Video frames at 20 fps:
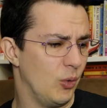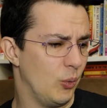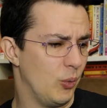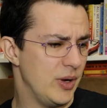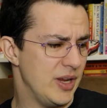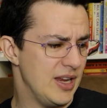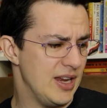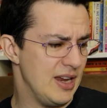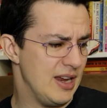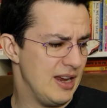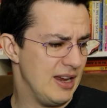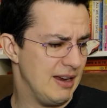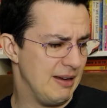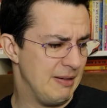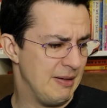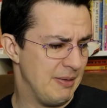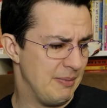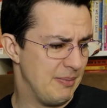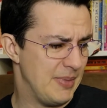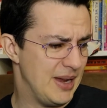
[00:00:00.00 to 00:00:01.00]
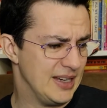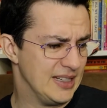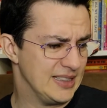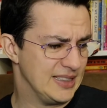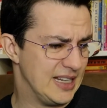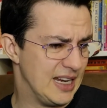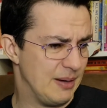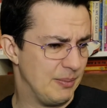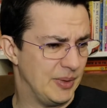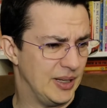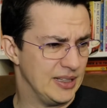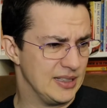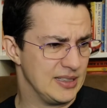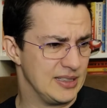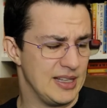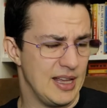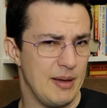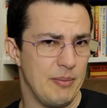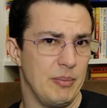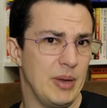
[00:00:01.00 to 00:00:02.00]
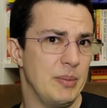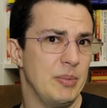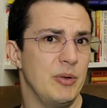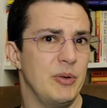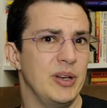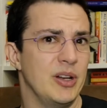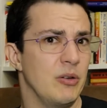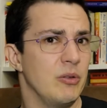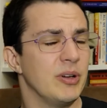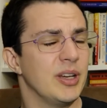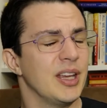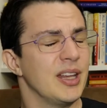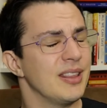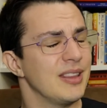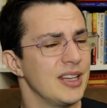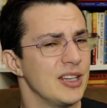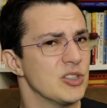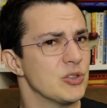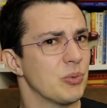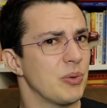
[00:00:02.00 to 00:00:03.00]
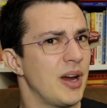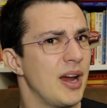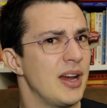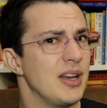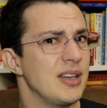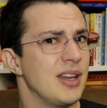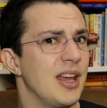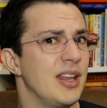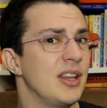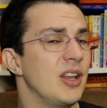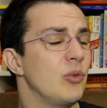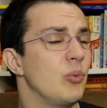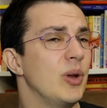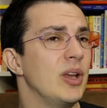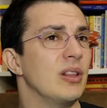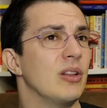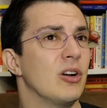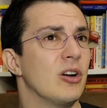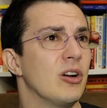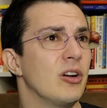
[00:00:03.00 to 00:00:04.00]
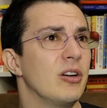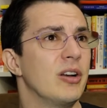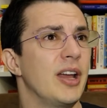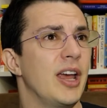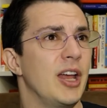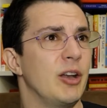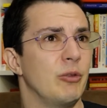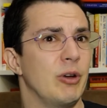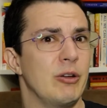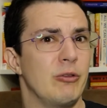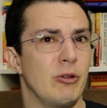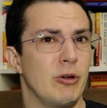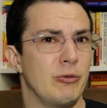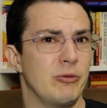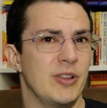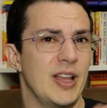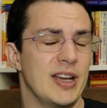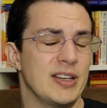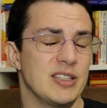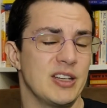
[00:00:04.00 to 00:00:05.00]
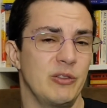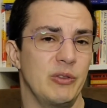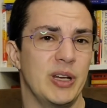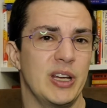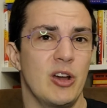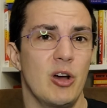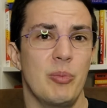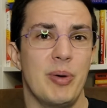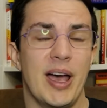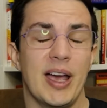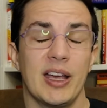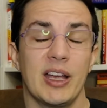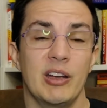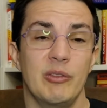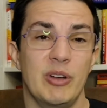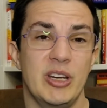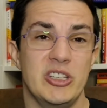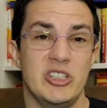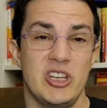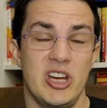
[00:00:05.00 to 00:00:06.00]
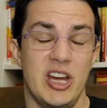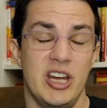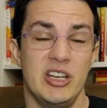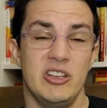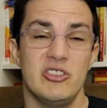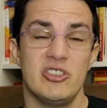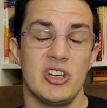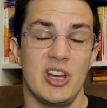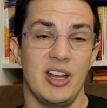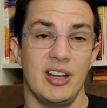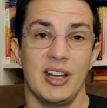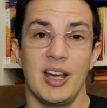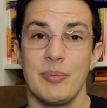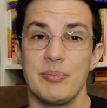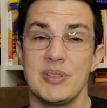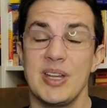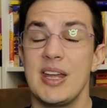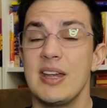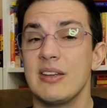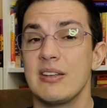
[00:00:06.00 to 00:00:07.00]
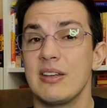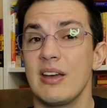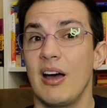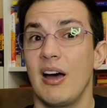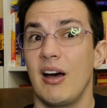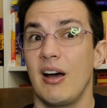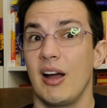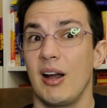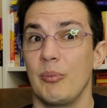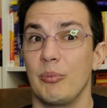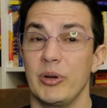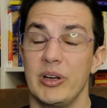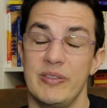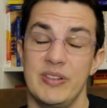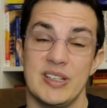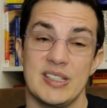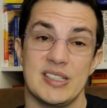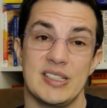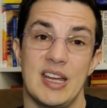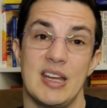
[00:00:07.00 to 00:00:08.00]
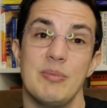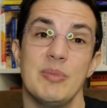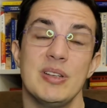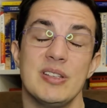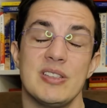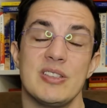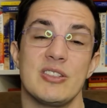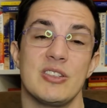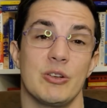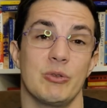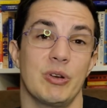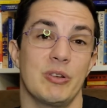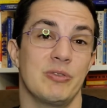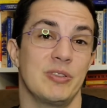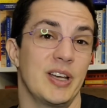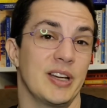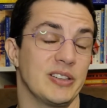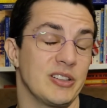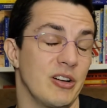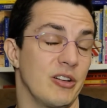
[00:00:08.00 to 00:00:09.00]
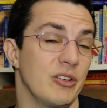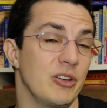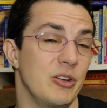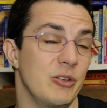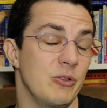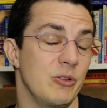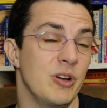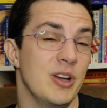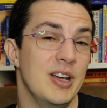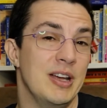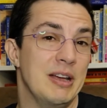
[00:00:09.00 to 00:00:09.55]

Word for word: we make statements that maybe we don't get things right, and then we learn and we reflect and we go back and we change and update our previous statements to reflect our new,